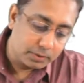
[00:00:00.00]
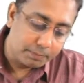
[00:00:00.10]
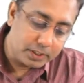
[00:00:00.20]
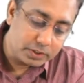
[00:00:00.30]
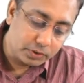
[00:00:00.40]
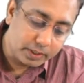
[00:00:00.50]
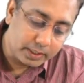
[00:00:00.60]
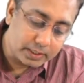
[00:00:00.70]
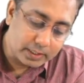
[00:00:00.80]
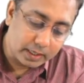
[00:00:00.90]
So please
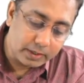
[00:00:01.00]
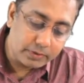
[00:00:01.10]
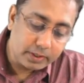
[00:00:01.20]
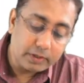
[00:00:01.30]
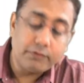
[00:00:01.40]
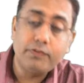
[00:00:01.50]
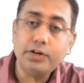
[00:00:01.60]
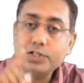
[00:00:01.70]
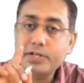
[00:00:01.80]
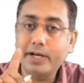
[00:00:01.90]
note, it is done during the
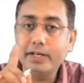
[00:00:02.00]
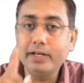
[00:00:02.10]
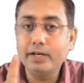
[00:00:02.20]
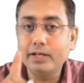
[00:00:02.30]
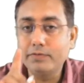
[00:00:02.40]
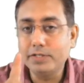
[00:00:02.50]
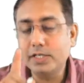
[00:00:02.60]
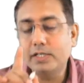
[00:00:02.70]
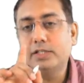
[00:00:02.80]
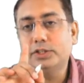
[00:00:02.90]
first antenatal
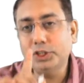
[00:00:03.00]
visit.